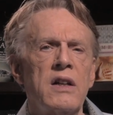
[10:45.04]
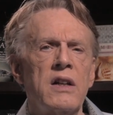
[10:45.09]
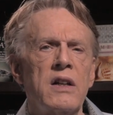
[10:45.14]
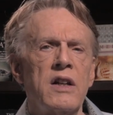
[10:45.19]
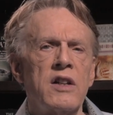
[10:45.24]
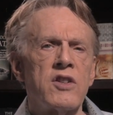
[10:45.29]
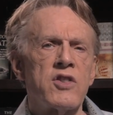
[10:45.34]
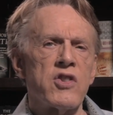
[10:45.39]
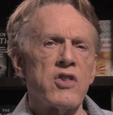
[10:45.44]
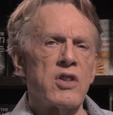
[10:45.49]

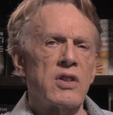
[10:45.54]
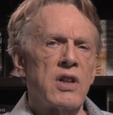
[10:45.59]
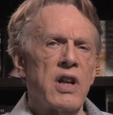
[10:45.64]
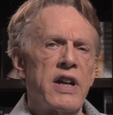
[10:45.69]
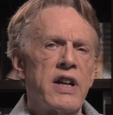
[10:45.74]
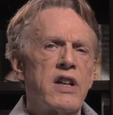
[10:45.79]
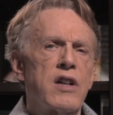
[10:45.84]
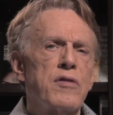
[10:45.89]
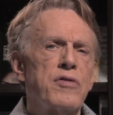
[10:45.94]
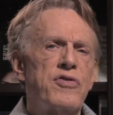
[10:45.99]
into the
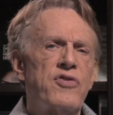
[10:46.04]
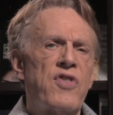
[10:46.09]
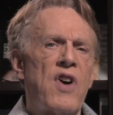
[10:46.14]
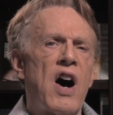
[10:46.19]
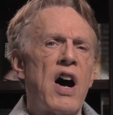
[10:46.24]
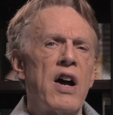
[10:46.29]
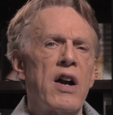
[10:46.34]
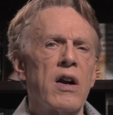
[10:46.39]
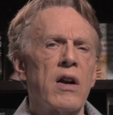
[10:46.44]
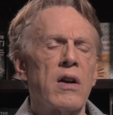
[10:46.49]
lake of
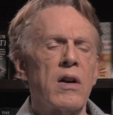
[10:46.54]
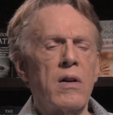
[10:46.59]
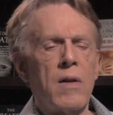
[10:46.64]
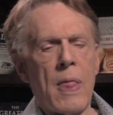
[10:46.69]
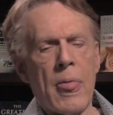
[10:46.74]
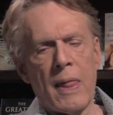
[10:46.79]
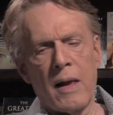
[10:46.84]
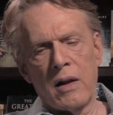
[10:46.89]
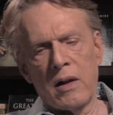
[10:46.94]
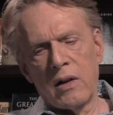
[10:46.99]
fire,
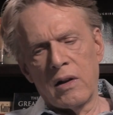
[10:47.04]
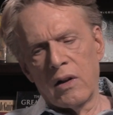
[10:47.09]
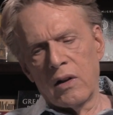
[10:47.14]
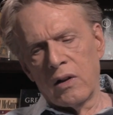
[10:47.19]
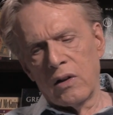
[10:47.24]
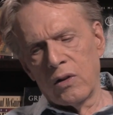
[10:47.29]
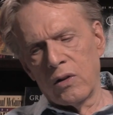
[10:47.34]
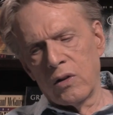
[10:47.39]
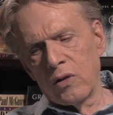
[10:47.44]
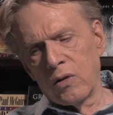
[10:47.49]

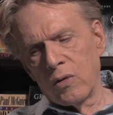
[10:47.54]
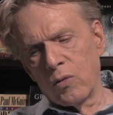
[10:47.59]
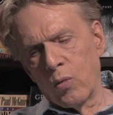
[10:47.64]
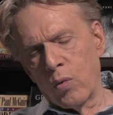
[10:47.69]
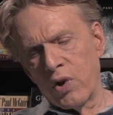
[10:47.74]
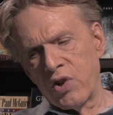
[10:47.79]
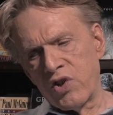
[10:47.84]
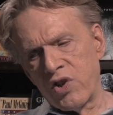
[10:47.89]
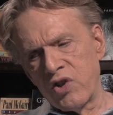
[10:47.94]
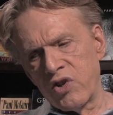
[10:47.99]

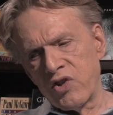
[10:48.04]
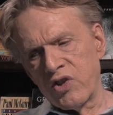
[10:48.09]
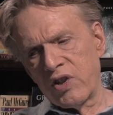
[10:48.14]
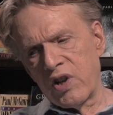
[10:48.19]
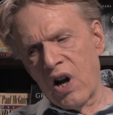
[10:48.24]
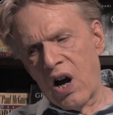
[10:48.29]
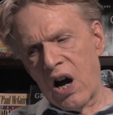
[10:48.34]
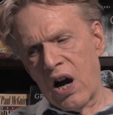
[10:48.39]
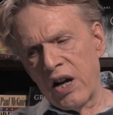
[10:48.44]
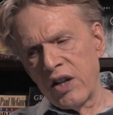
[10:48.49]
which is
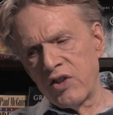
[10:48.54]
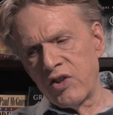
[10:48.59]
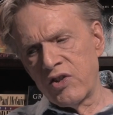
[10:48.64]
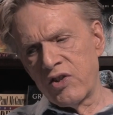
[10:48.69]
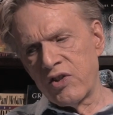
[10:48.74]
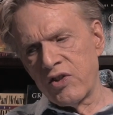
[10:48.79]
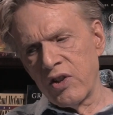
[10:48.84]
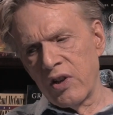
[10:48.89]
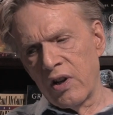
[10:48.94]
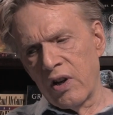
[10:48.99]

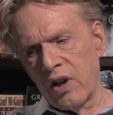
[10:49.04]
God's